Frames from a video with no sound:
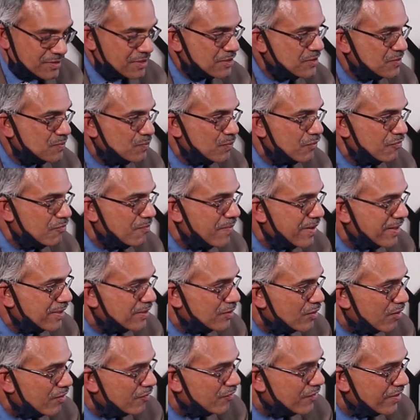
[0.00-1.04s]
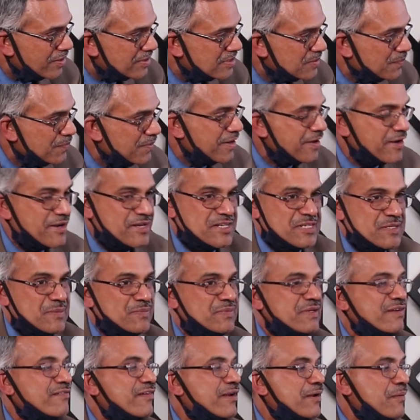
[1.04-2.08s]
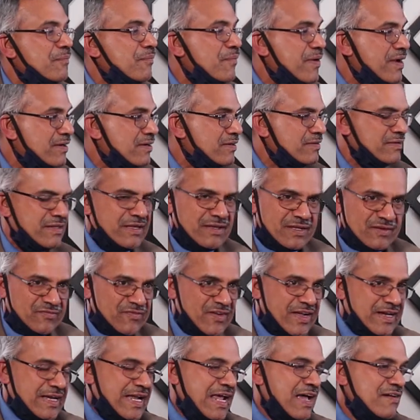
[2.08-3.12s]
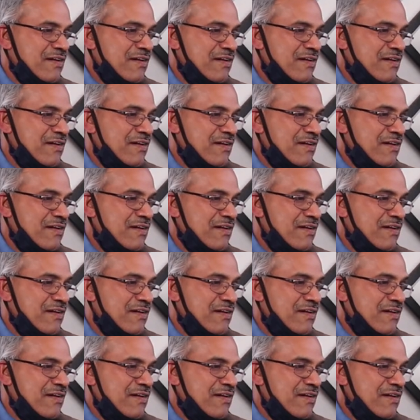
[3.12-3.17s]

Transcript: this movement of entrepreneurship development. They in fact